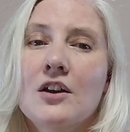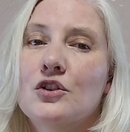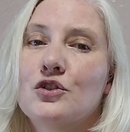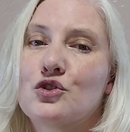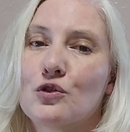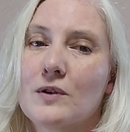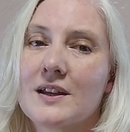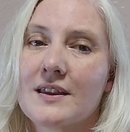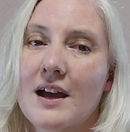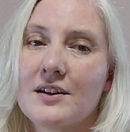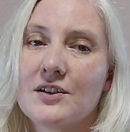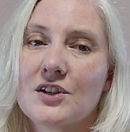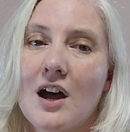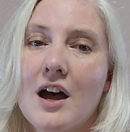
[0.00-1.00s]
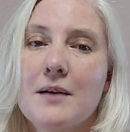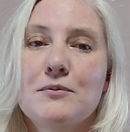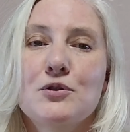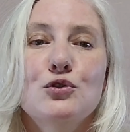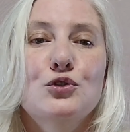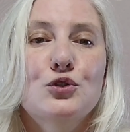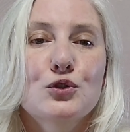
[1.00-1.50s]
During that time,
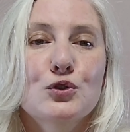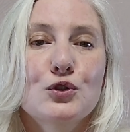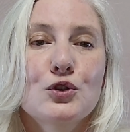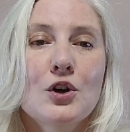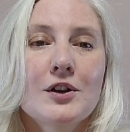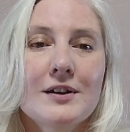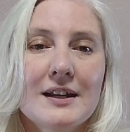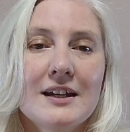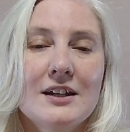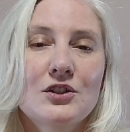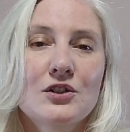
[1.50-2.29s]
you do not need